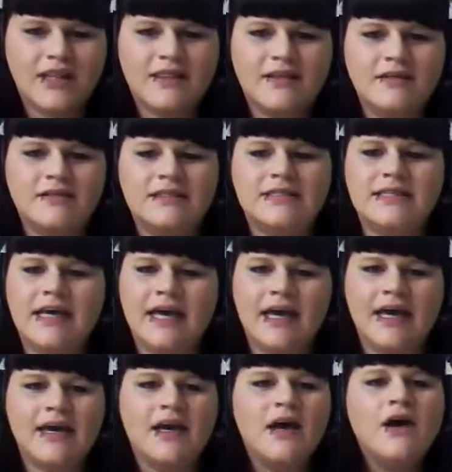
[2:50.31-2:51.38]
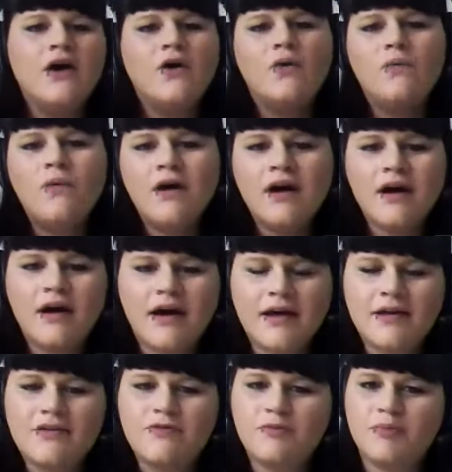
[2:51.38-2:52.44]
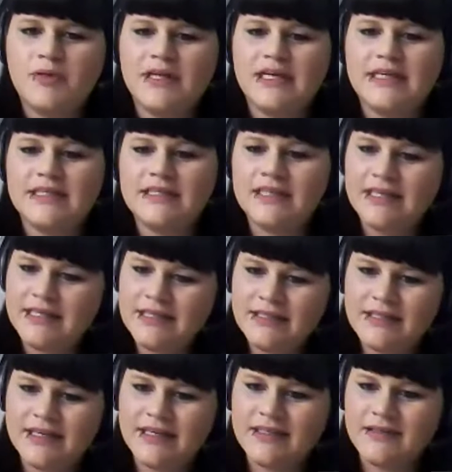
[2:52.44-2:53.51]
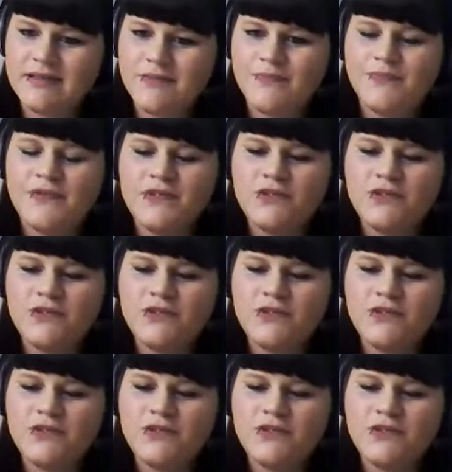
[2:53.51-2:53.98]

And they'll say, what kind of place is it?